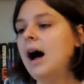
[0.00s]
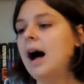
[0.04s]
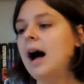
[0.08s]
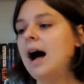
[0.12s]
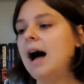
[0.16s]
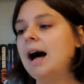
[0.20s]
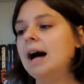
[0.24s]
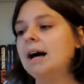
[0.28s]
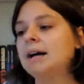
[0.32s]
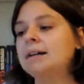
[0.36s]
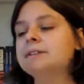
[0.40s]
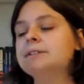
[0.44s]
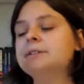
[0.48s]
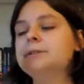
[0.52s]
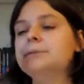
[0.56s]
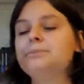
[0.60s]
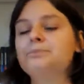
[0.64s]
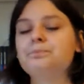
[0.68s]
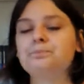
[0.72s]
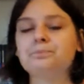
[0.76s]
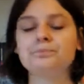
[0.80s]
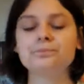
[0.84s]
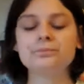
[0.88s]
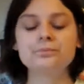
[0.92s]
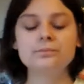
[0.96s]
And
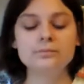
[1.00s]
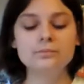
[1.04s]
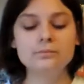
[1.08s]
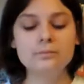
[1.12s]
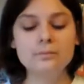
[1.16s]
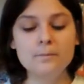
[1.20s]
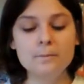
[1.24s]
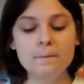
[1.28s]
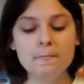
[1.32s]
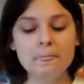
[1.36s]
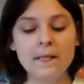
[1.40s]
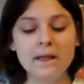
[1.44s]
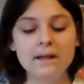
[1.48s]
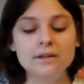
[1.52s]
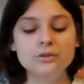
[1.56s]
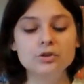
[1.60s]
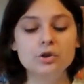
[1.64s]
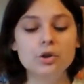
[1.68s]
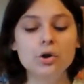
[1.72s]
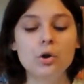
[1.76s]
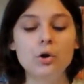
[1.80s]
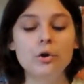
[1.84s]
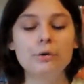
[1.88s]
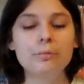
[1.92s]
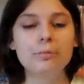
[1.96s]
there's a
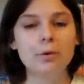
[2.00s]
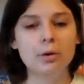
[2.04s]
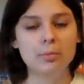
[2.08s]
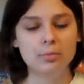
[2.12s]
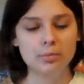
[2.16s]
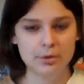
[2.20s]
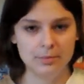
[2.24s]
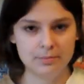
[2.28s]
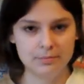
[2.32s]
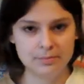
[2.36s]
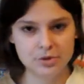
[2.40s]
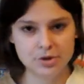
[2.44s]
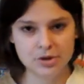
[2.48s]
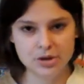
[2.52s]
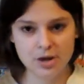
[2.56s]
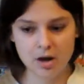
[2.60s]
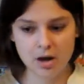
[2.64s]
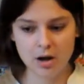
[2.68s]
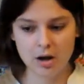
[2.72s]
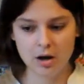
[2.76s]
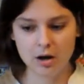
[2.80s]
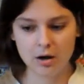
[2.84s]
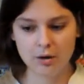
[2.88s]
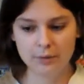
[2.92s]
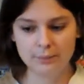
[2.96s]
lot of problems
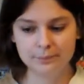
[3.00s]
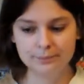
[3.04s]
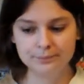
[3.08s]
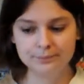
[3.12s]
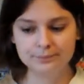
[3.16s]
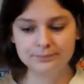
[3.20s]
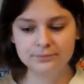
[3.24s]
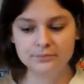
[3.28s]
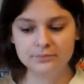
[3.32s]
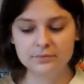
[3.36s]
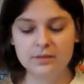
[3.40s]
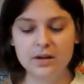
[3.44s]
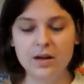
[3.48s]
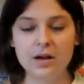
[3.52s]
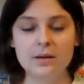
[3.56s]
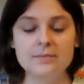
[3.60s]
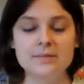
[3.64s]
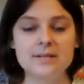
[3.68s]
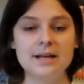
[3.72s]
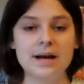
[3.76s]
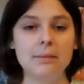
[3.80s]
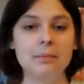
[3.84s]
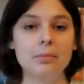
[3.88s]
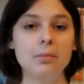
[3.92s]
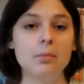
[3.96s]
comes
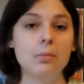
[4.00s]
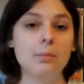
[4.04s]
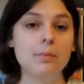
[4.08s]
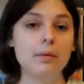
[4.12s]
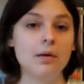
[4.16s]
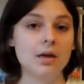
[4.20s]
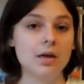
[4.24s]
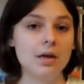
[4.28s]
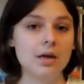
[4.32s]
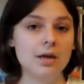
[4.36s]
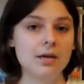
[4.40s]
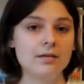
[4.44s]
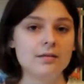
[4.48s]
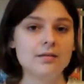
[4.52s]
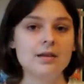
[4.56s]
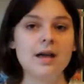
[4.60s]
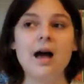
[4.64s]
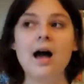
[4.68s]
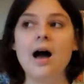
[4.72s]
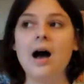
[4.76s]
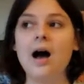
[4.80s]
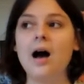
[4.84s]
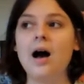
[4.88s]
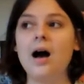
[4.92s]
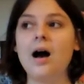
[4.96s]
up because
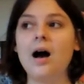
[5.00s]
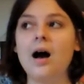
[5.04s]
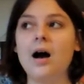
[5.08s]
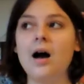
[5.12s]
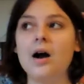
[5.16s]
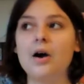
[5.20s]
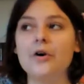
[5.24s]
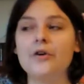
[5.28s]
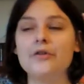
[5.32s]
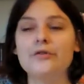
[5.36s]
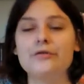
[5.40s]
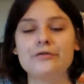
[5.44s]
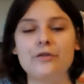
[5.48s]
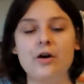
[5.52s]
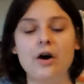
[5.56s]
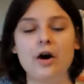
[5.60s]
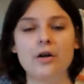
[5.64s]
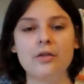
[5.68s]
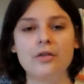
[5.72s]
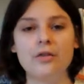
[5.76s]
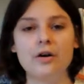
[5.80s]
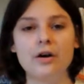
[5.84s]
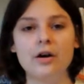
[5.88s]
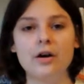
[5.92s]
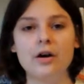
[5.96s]
her
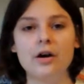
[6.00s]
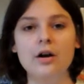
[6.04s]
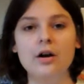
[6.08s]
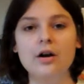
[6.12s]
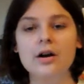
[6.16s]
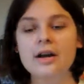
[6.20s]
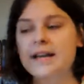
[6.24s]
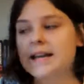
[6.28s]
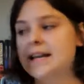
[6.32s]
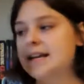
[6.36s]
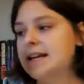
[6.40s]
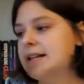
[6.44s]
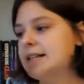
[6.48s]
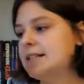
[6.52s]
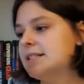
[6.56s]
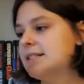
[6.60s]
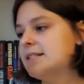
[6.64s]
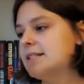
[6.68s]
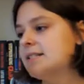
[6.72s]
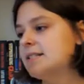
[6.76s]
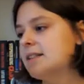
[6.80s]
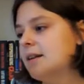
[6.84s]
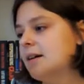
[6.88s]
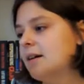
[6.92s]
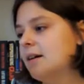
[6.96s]
father
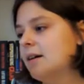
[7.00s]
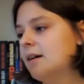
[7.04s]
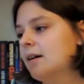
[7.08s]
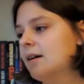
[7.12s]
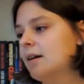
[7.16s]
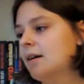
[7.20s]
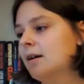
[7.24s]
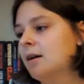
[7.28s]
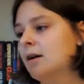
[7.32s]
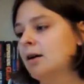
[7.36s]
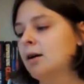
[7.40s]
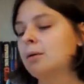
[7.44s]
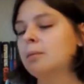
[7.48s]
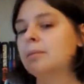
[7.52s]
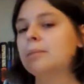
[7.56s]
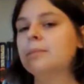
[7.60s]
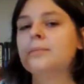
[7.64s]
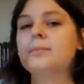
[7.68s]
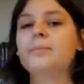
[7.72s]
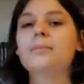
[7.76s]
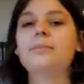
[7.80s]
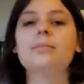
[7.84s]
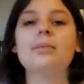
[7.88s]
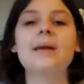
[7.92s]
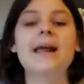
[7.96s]
is
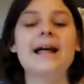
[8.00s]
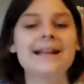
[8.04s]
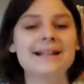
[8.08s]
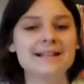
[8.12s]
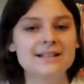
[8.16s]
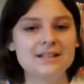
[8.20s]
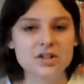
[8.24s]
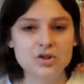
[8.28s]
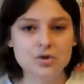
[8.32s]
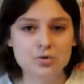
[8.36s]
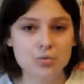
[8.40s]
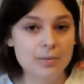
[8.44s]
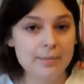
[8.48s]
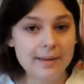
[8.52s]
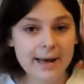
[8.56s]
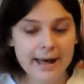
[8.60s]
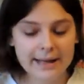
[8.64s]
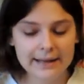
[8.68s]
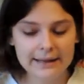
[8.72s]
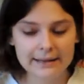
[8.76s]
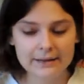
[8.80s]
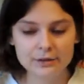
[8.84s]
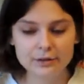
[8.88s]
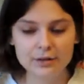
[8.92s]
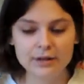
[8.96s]
planning this
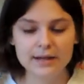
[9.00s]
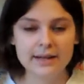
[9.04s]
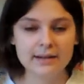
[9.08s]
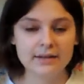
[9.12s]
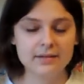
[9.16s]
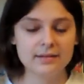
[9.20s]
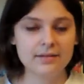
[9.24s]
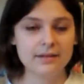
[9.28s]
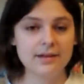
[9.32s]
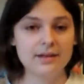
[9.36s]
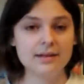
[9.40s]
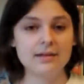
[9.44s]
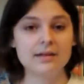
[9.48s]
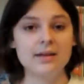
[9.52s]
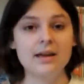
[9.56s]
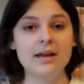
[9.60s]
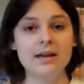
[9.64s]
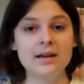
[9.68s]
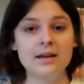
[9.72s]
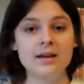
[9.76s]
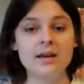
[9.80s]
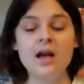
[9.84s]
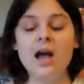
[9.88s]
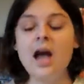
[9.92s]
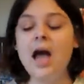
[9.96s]
rebellion against the
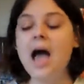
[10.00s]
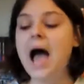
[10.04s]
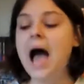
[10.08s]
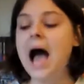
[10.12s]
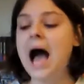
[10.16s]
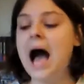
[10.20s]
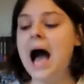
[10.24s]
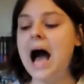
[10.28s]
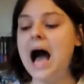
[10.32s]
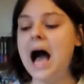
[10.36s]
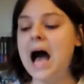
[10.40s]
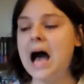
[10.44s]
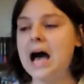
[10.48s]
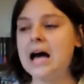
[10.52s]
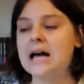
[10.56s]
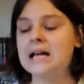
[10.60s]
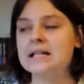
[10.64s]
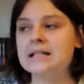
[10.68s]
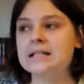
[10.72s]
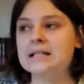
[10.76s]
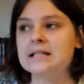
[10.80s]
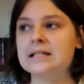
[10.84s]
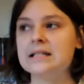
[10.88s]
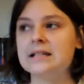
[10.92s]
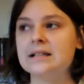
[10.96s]
king,
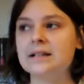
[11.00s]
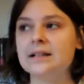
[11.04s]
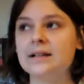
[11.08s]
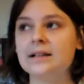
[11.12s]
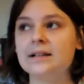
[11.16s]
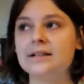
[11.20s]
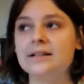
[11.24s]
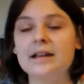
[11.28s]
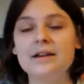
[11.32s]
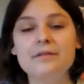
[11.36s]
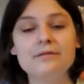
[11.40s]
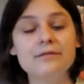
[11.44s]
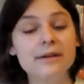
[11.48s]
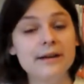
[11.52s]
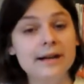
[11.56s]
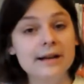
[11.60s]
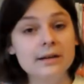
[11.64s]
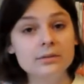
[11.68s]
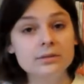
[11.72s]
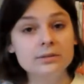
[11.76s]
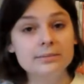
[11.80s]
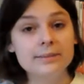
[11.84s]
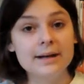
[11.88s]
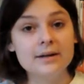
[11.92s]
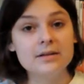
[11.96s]
and they find
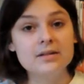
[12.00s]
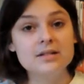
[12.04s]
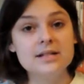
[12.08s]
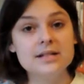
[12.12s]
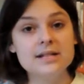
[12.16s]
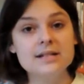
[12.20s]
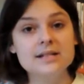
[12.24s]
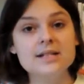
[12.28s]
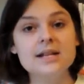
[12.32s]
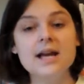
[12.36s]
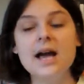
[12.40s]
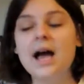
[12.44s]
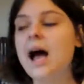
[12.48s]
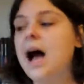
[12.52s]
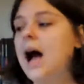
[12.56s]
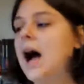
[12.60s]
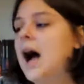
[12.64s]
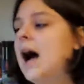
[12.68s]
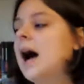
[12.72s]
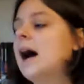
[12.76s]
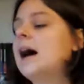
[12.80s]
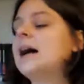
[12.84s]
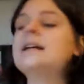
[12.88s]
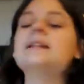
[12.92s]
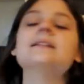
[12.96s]
out about it,
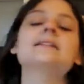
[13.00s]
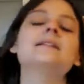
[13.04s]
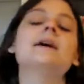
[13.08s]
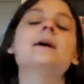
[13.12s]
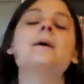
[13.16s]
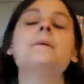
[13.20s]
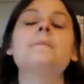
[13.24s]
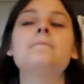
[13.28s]
and